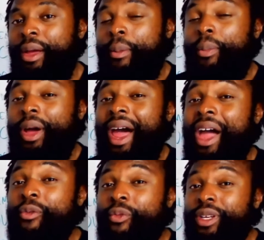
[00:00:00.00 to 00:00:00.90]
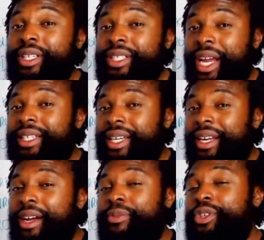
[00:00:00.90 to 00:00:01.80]
But I really changed that
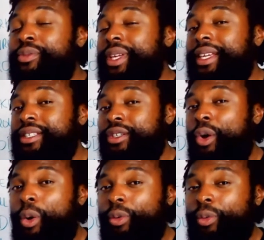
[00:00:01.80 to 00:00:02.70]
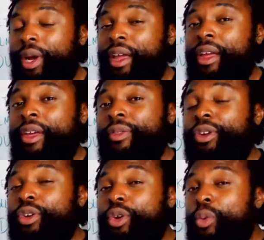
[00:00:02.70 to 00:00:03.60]
up. To me, that's the old way. The
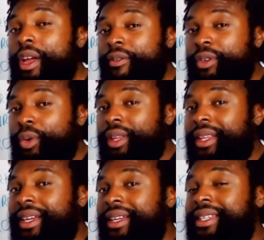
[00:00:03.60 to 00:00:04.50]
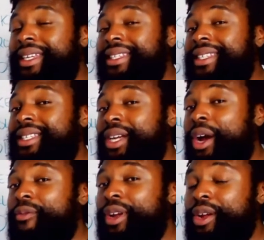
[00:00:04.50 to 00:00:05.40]
new way of doing things is
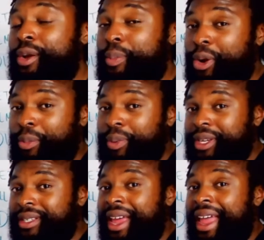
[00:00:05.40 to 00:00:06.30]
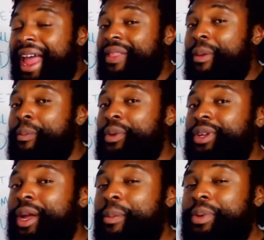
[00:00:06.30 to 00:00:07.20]
discovering your purpose and then
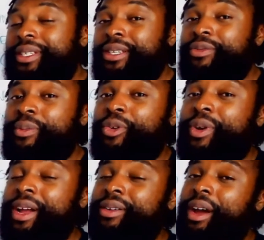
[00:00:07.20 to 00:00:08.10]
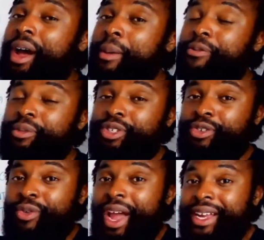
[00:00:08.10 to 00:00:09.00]
building a business from the ground up from
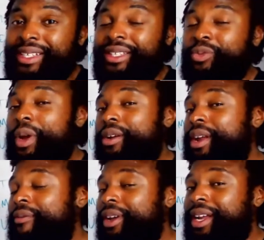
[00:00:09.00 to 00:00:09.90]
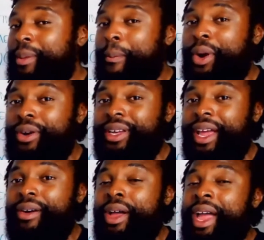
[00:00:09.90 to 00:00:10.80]
scratch. And this way you're never going to get burned
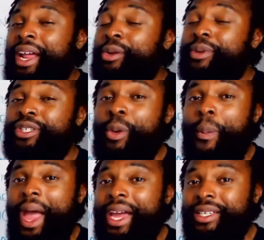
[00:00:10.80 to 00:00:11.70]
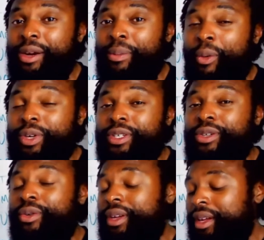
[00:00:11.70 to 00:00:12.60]
out and you'll be so passionate about what you're
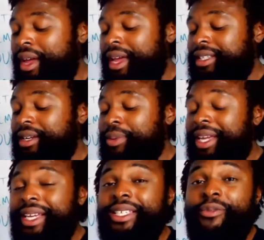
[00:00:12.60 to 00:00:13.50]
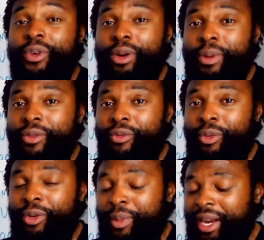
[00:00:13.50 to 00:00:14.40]
doing. It's going to be easy for you to
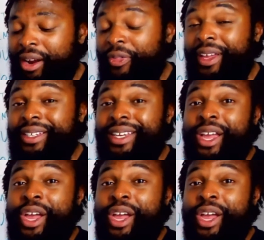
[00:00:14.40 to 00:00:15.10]
remain authentic.